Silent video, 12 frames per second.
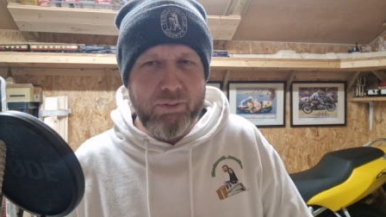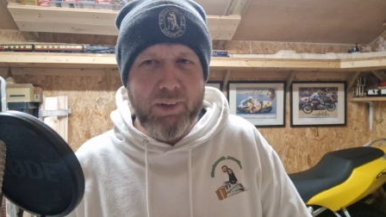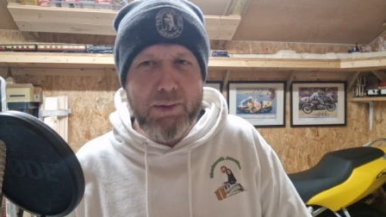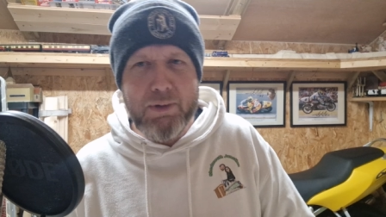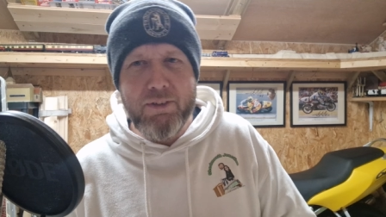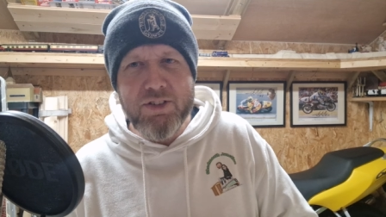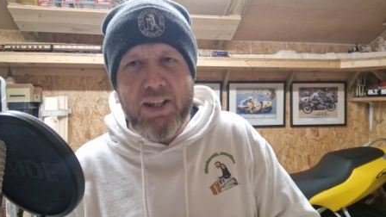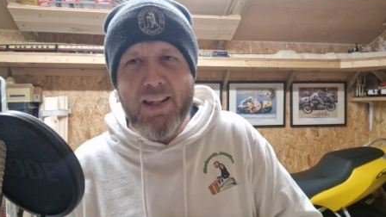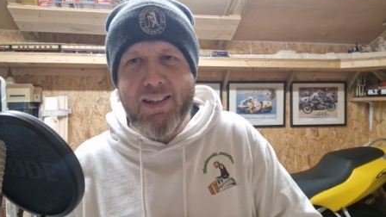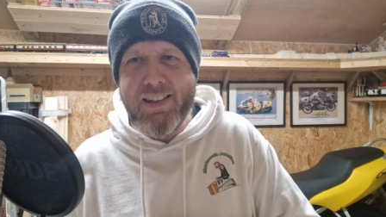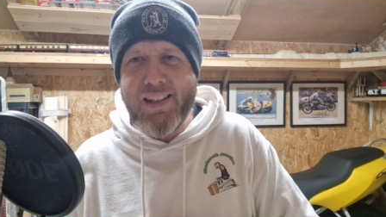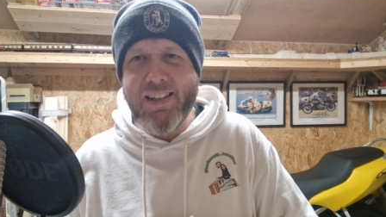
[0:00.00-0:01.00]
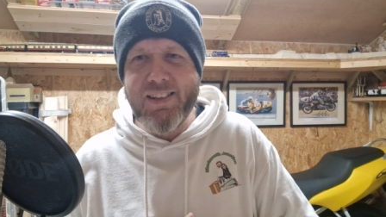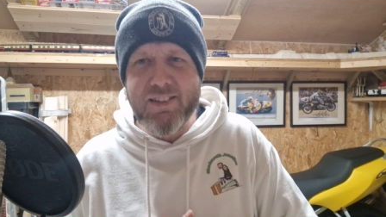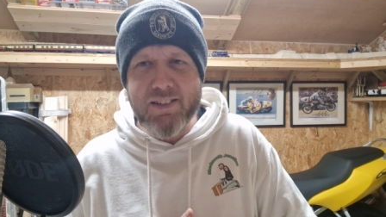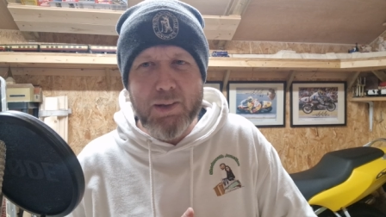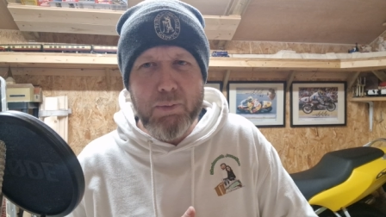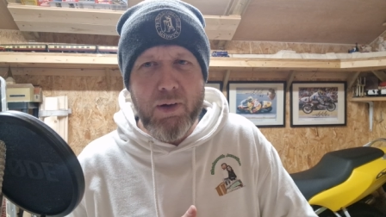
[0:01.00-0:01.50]
Give me another 10 years
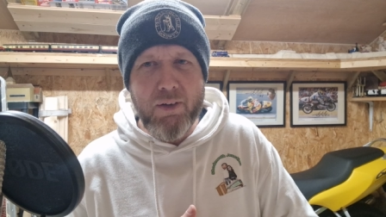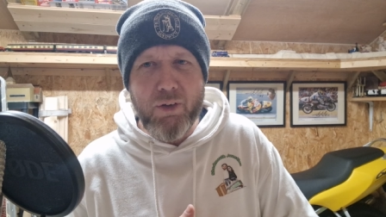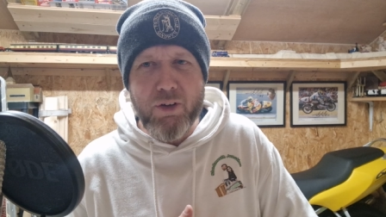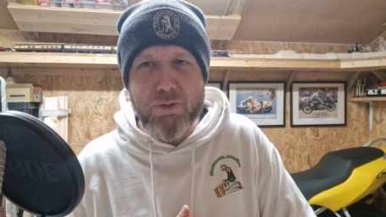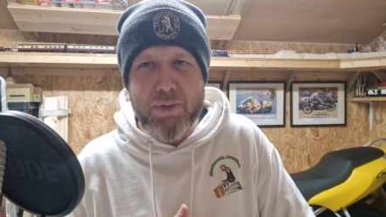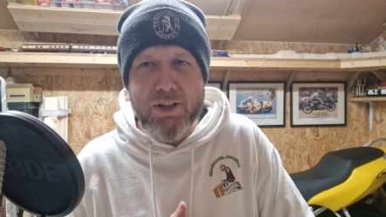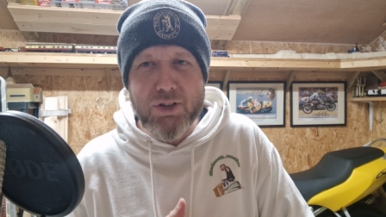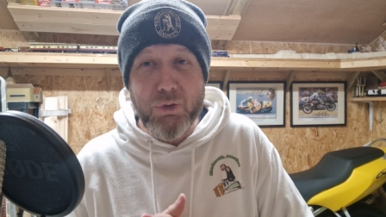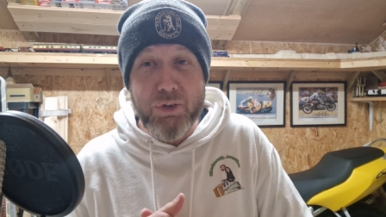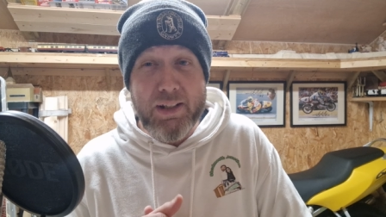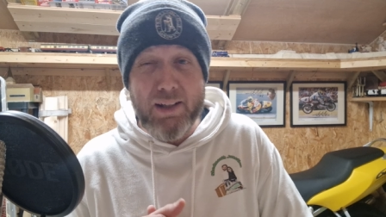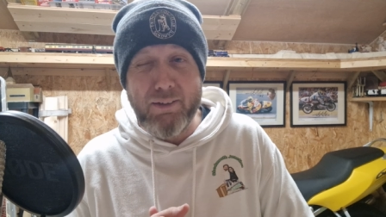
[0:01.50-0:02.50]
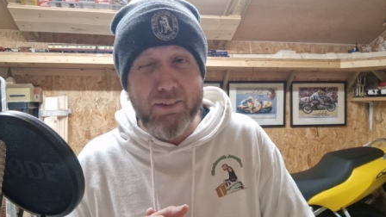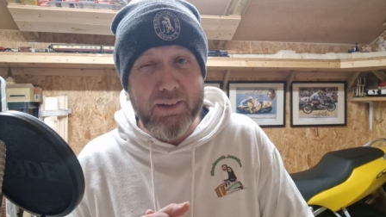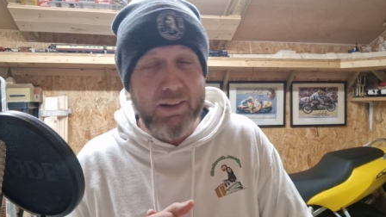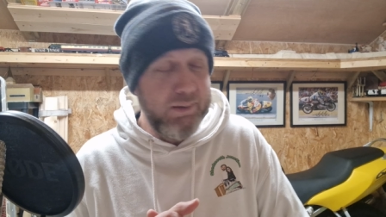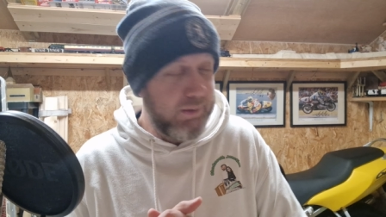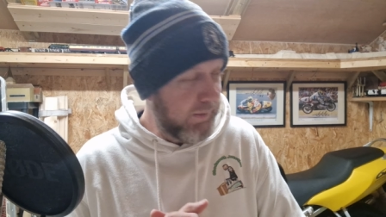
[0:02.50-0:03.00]
and I might have got something sorted out, okay?